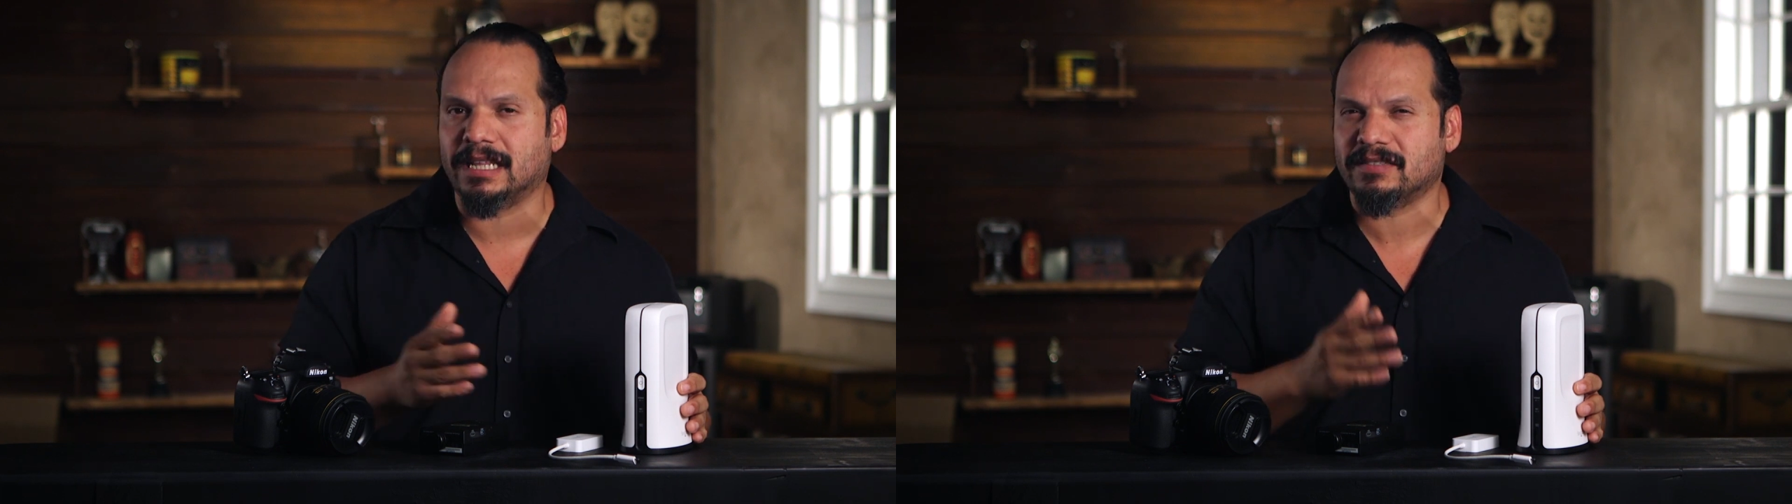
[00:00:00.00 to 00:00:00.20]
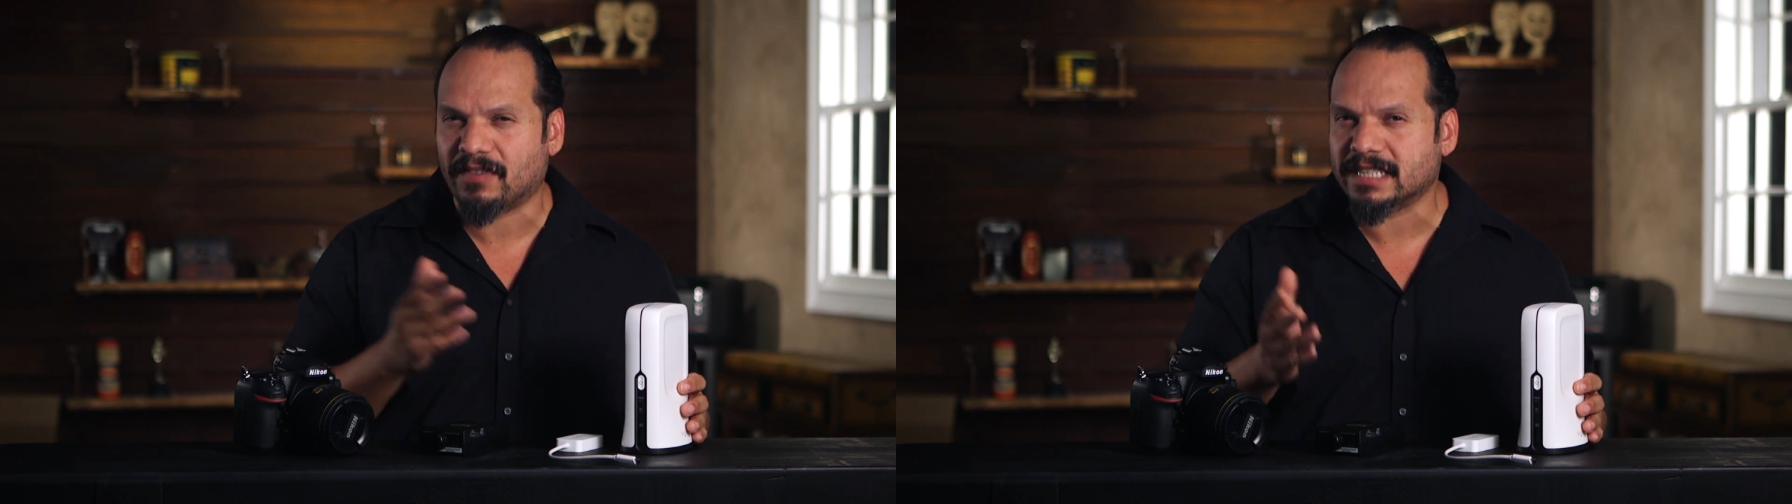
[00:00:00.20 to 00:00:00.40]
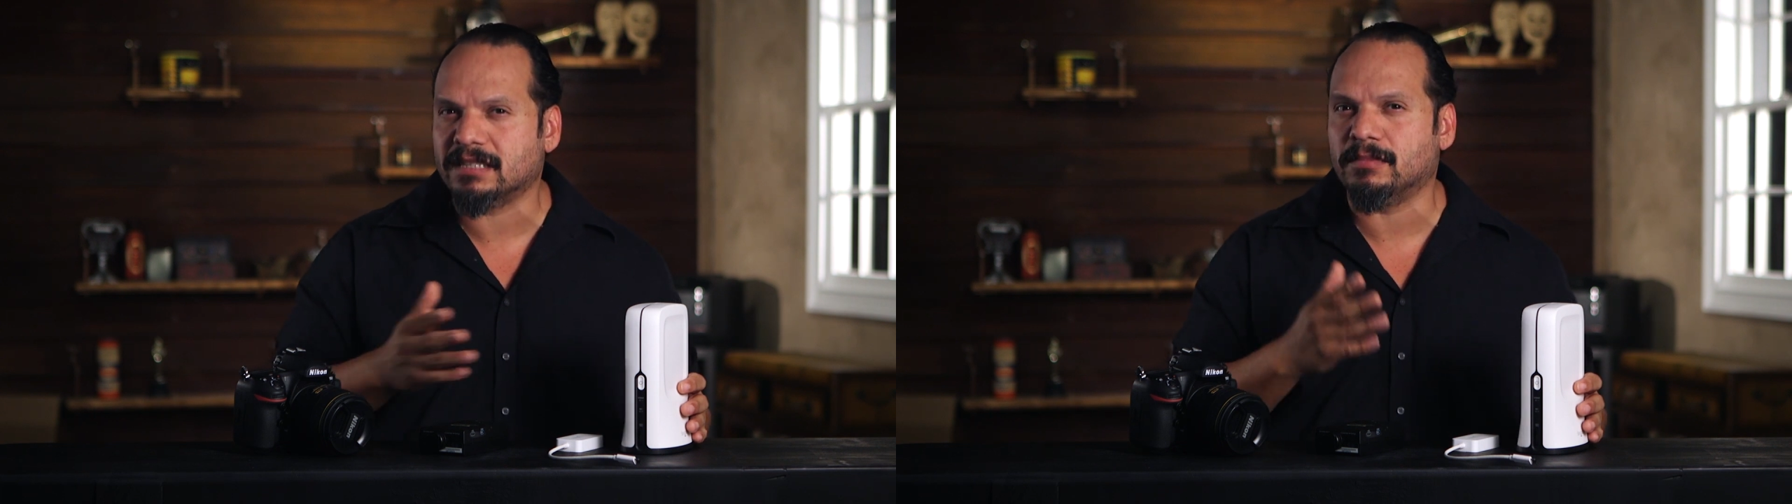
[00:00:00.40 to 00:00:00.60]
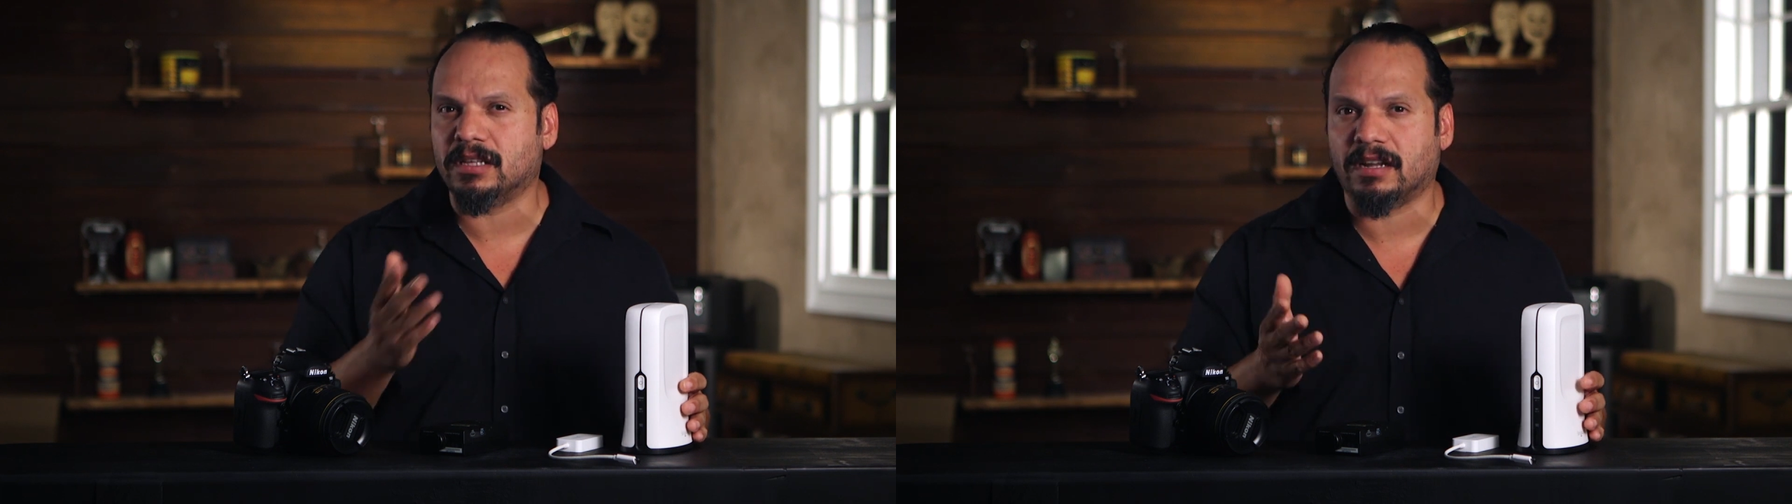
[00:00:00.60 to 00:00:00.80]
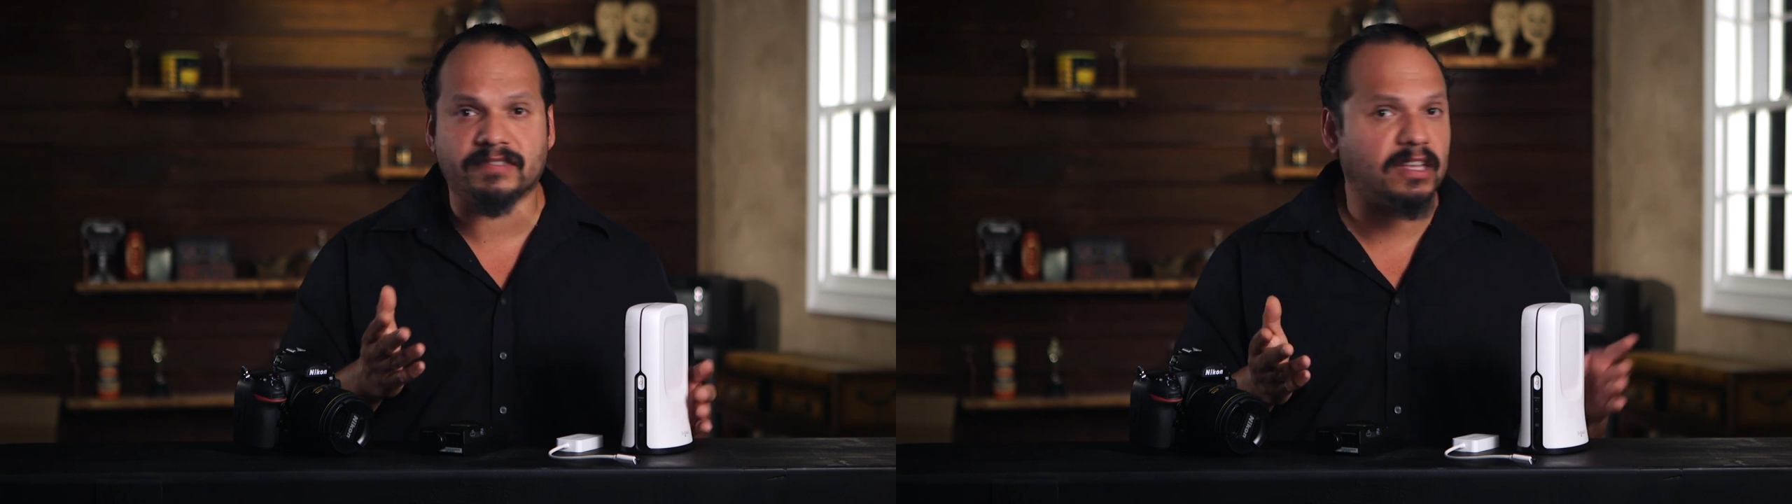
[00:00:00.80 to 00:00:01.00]
that's
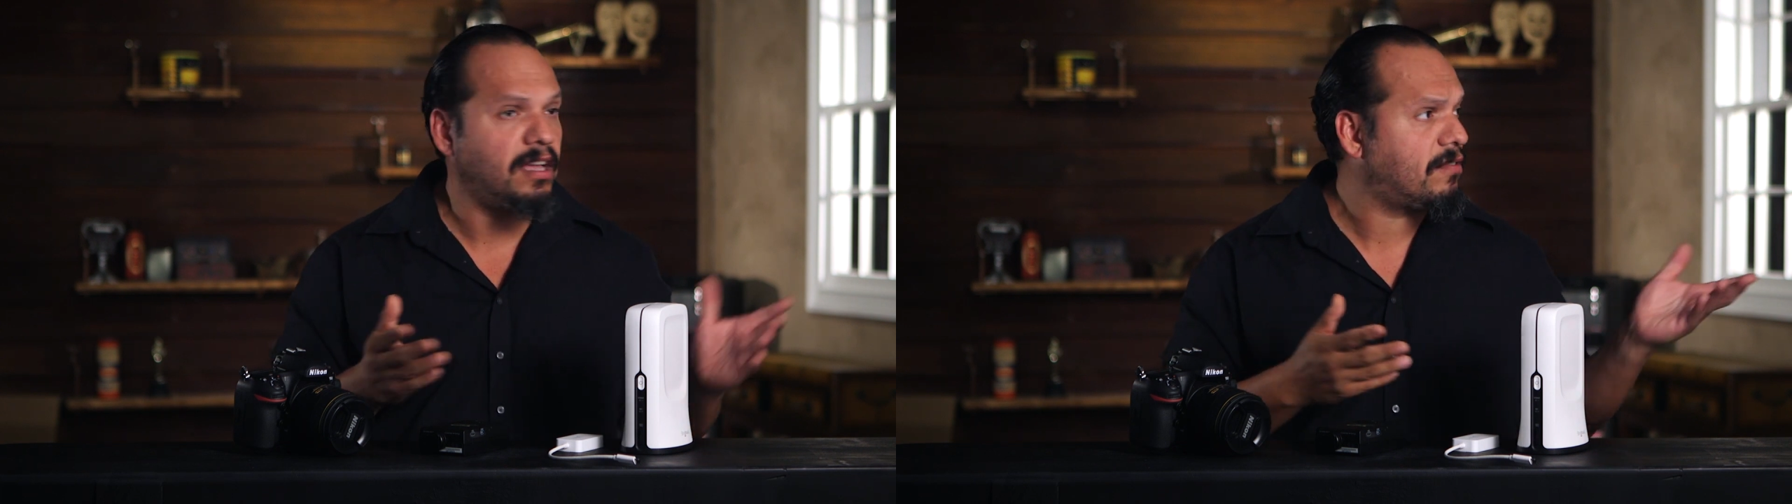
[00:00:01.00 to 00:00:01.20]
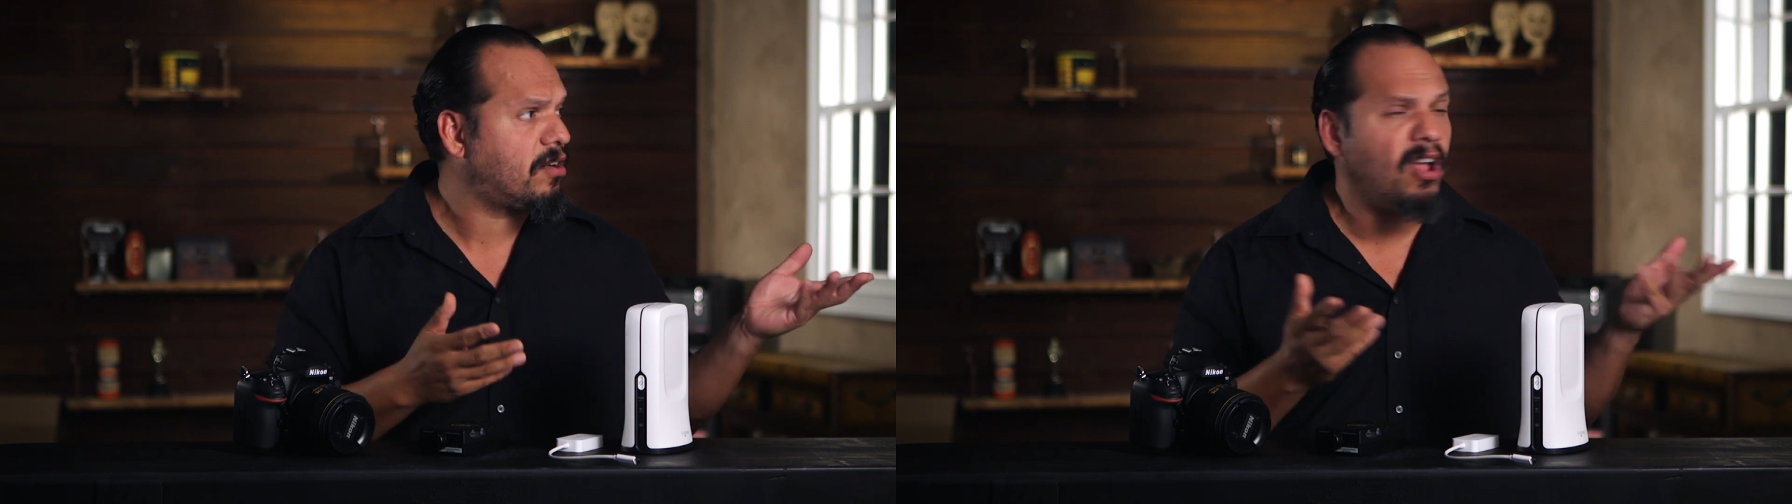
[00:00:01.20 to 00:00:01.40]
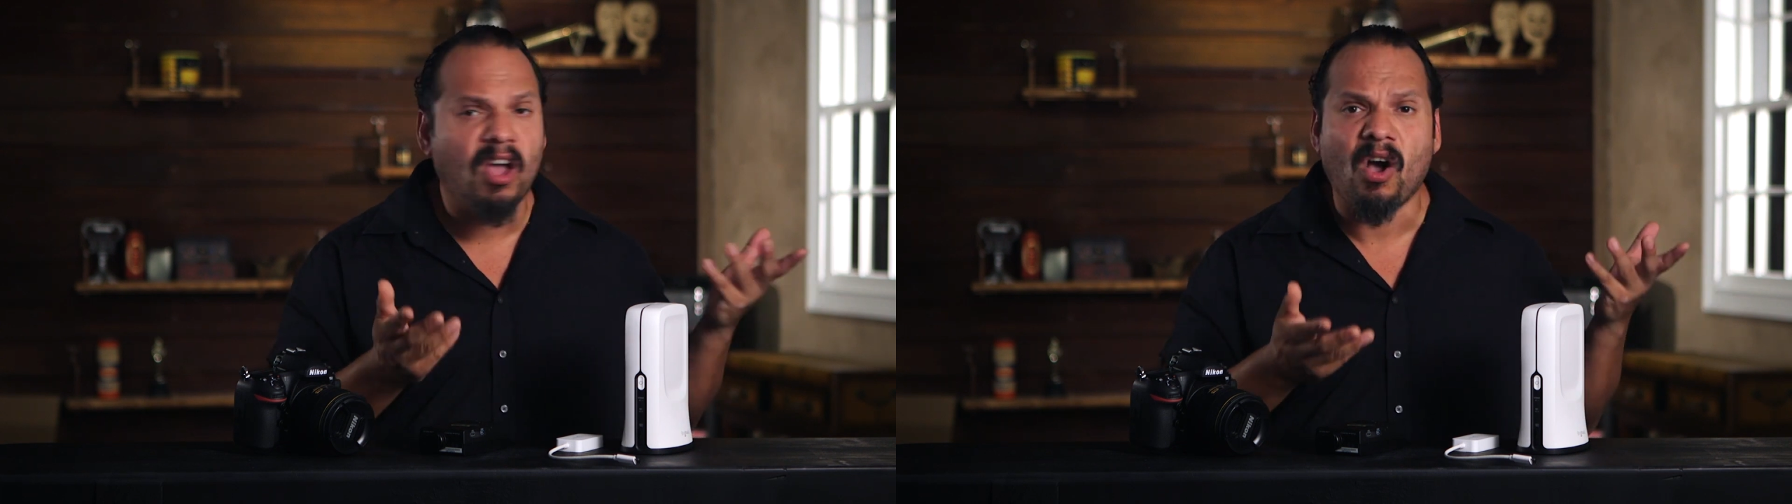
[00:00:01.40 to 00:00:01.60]
flexible enough to cover